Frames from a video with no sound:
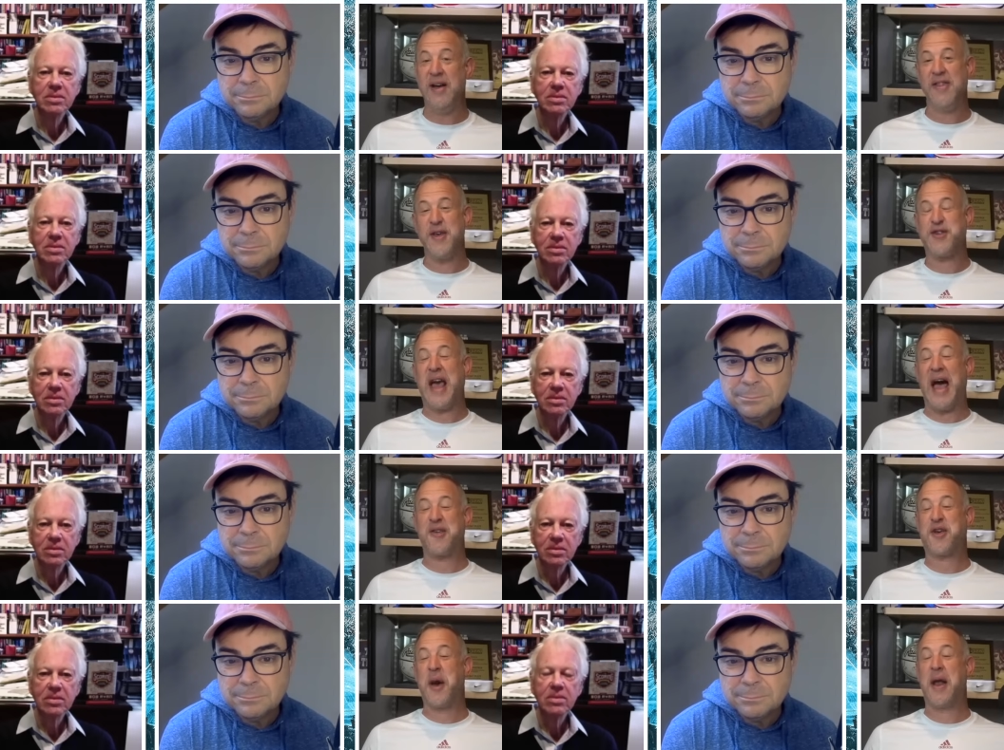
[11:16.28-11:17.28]
Speaker 1: this
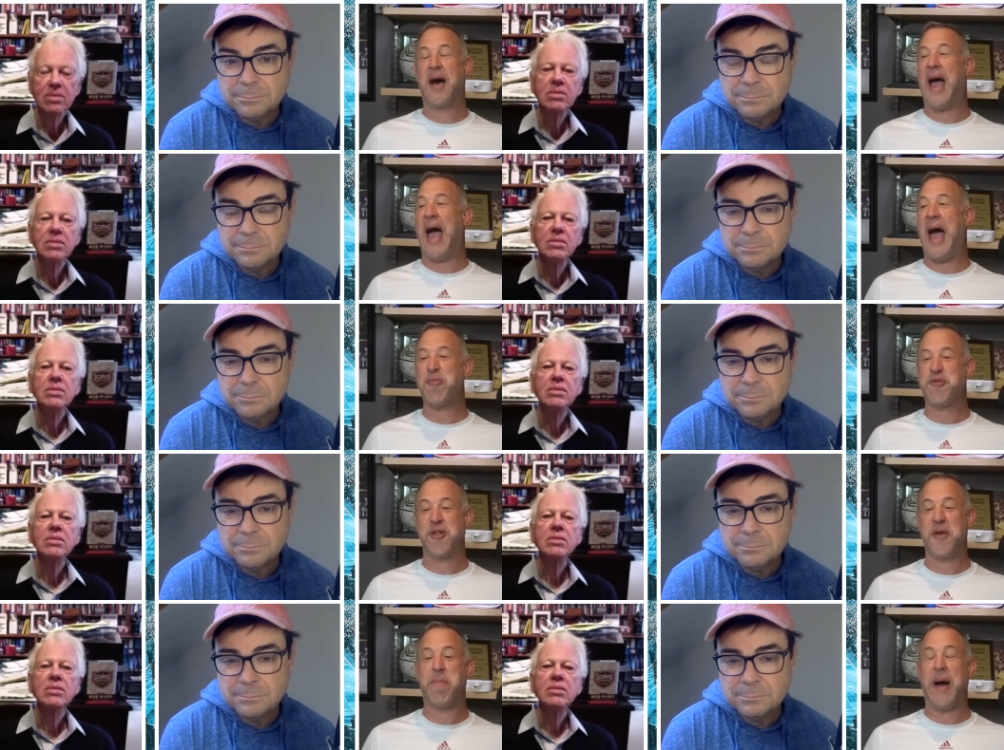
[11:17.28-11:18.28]
guy's going to
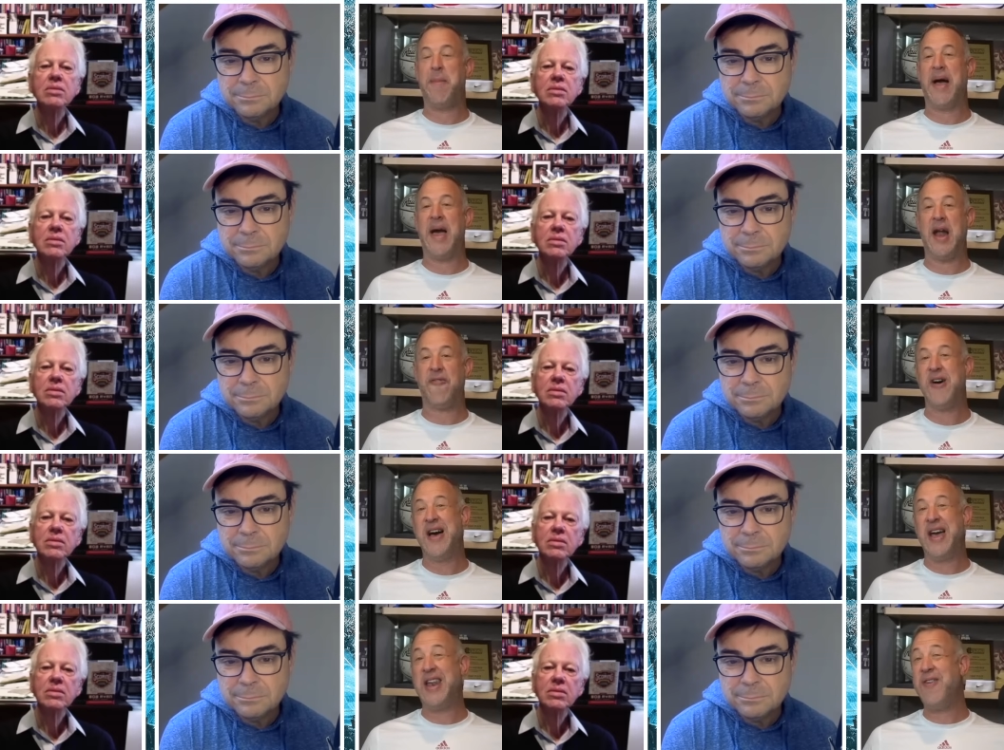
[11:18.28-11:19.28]
absolutely bite my head off.
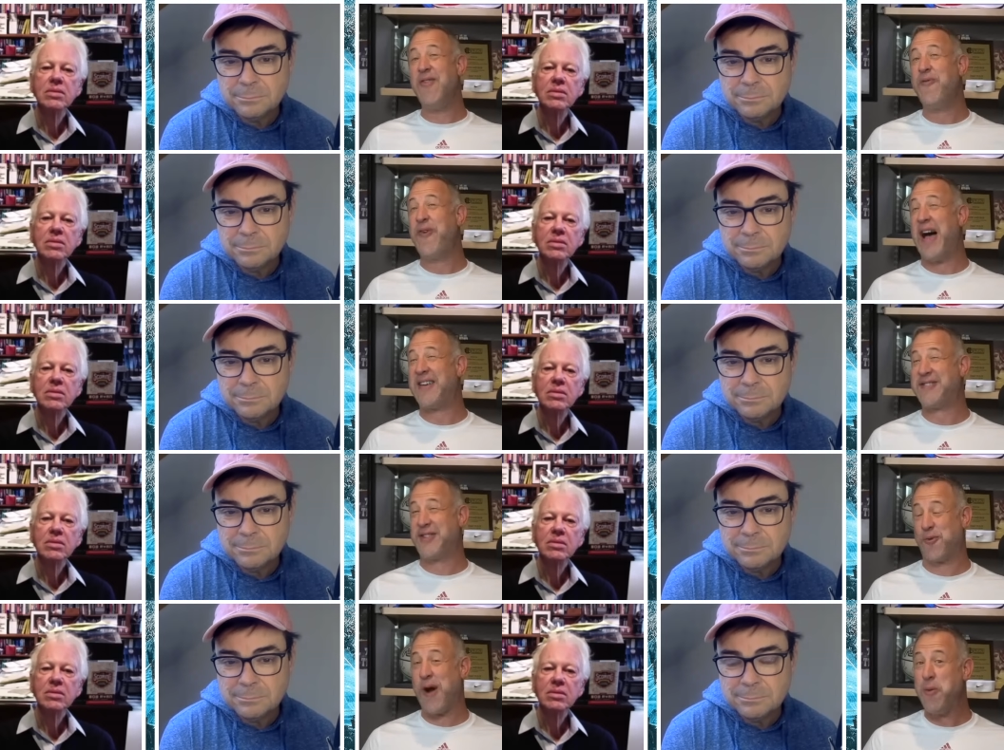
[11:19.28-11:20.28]
And even if I ask the
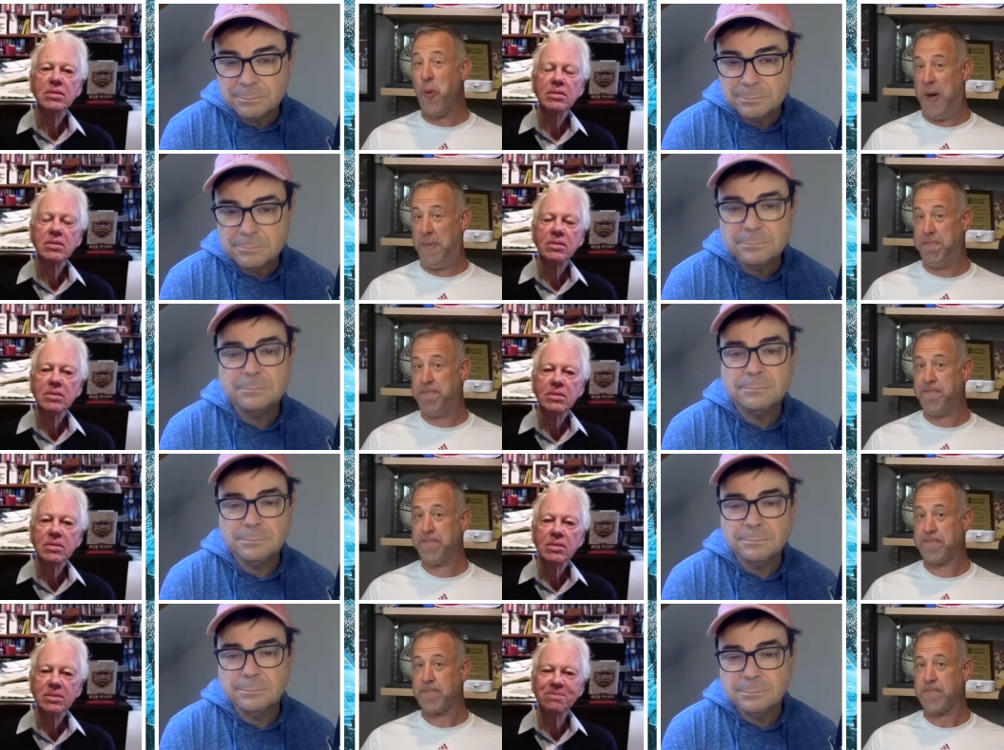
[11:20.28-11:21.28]
right one,
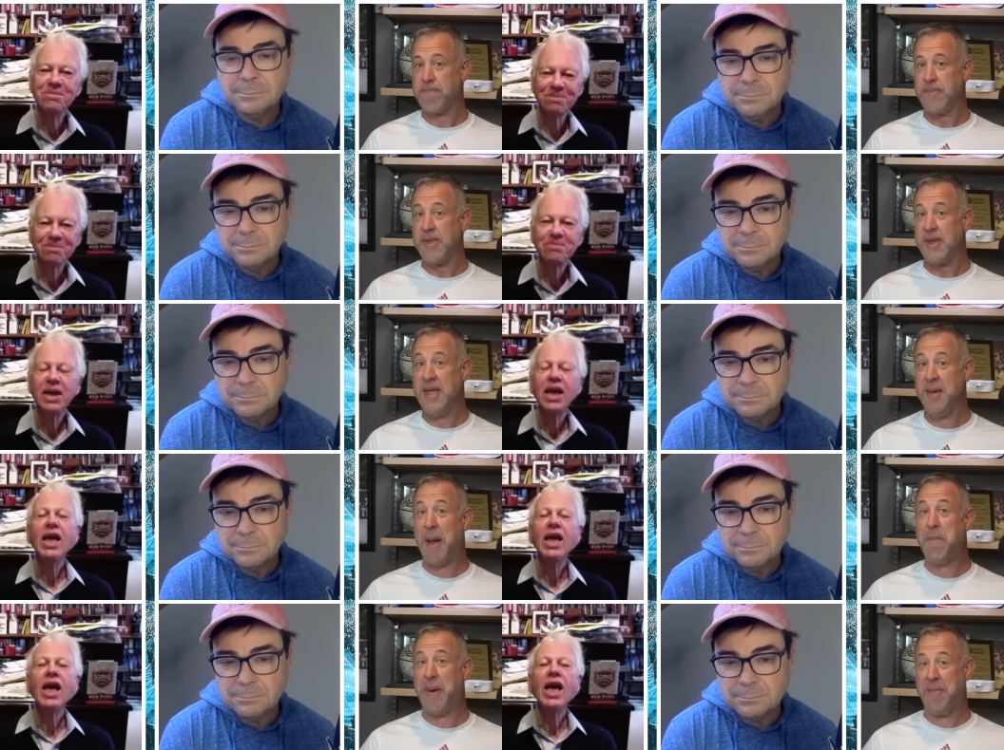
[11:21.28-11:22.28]
Speaker 2: he
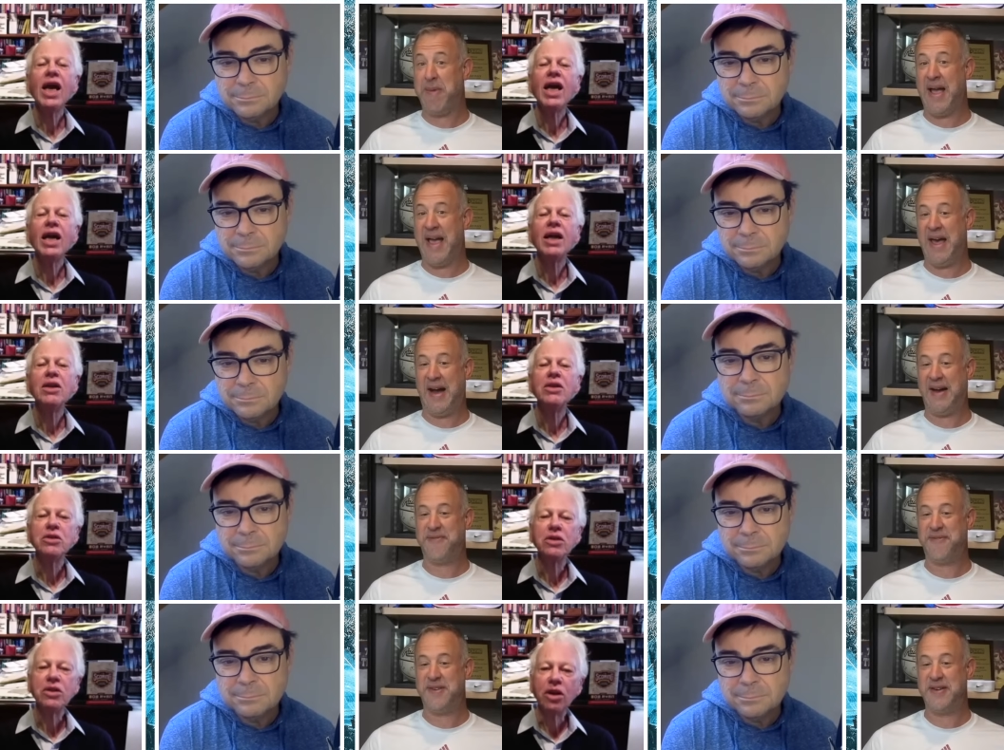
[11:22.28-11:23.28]
might bite my head off.
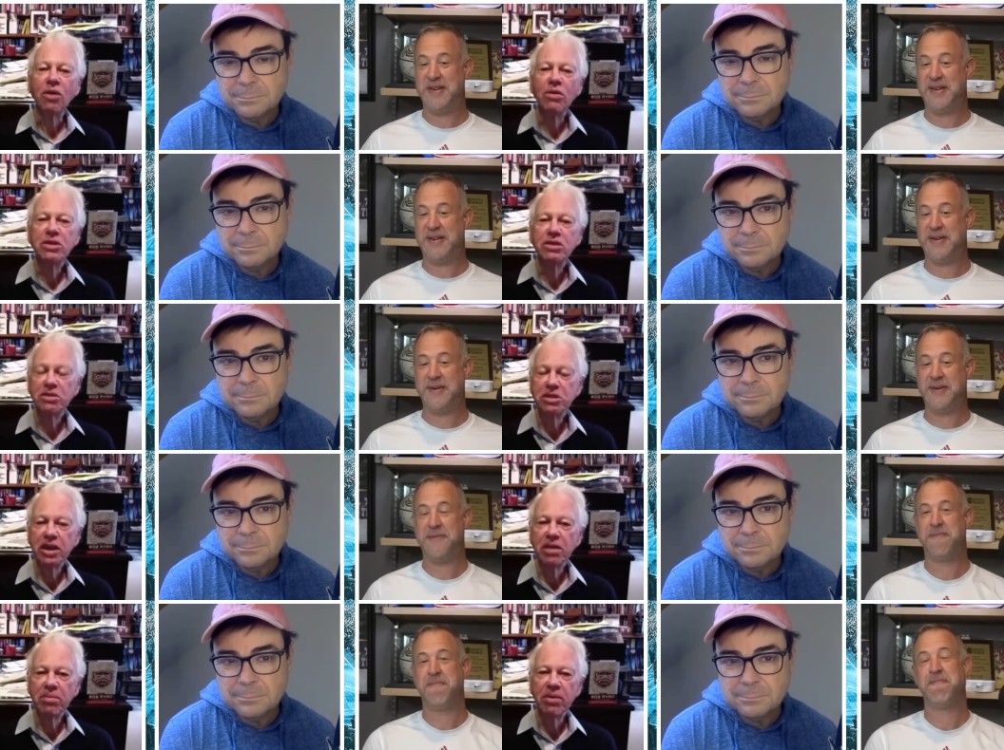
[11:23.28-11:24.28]
You know what's interesting
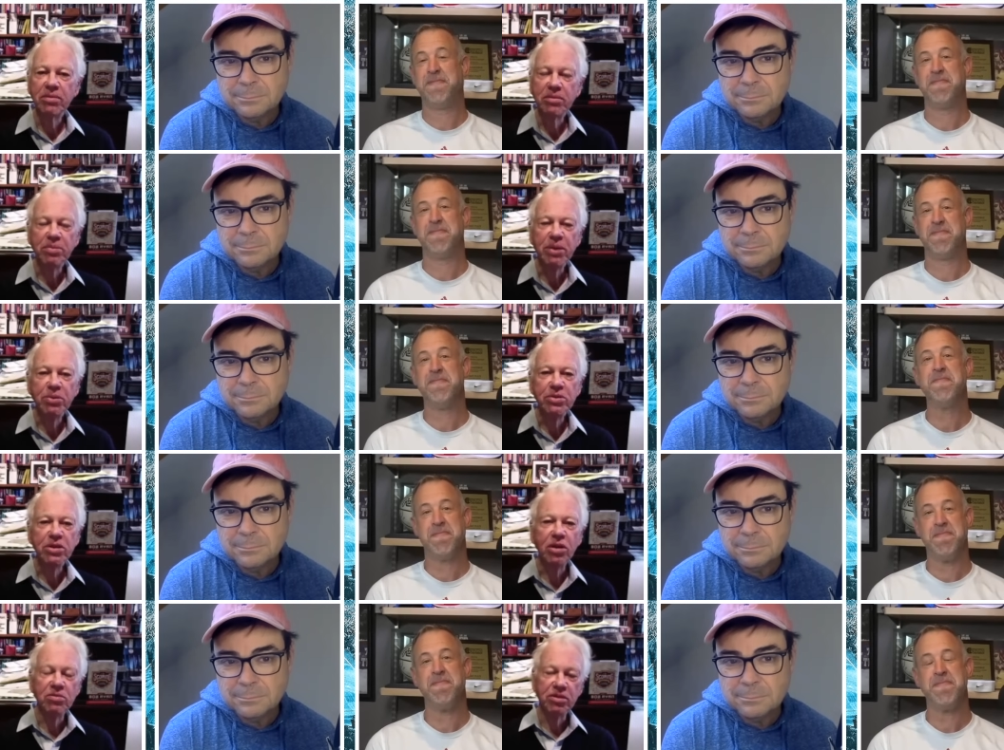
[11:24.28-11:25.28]
that people
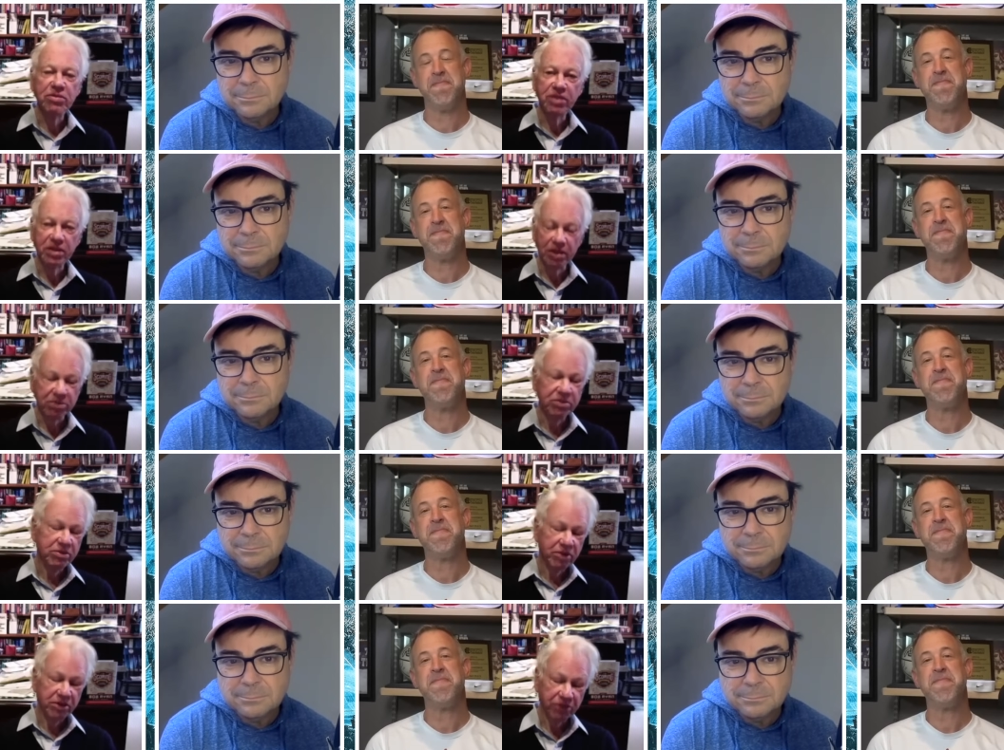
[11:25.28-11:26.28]
don't re- re-
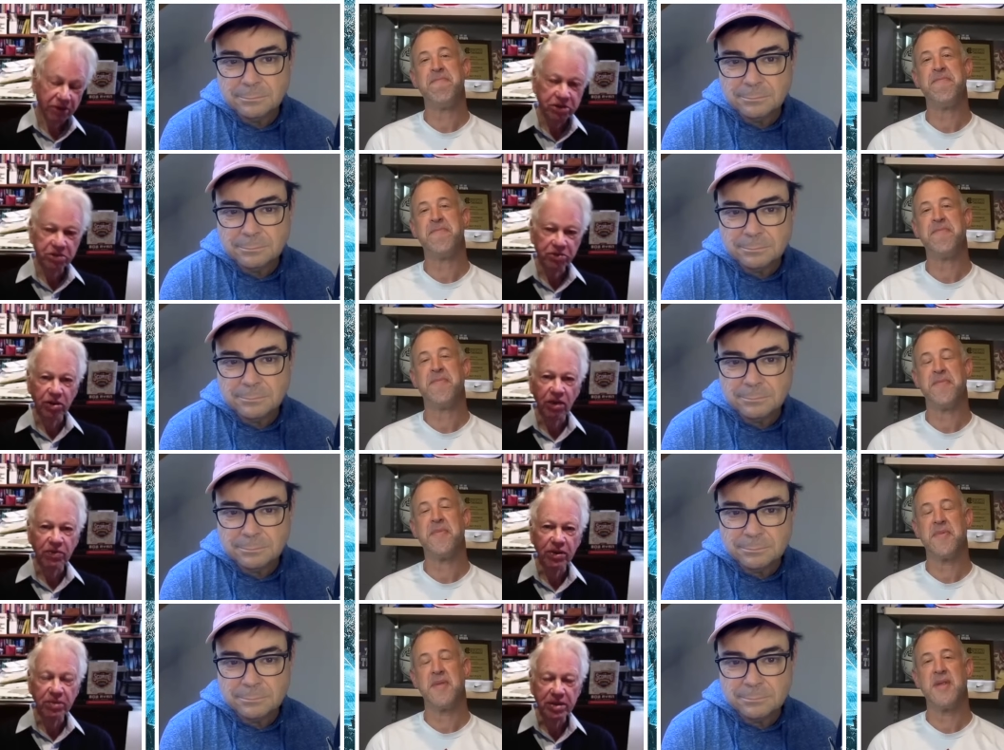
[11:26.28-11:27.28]
refer to very
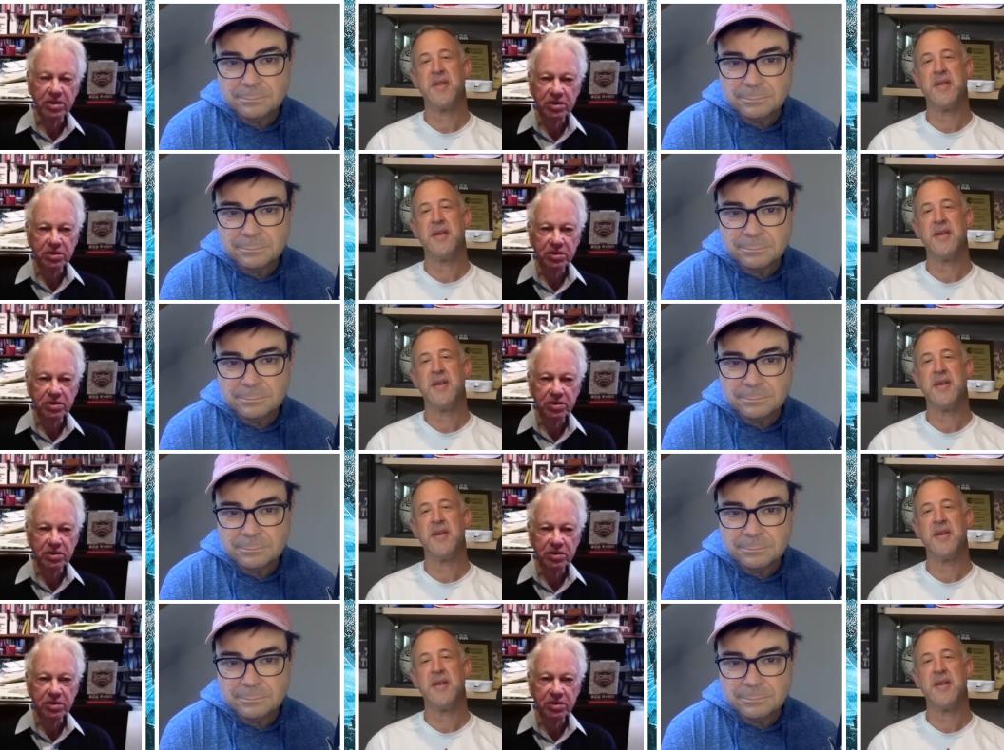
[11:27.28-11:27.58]
often, but you,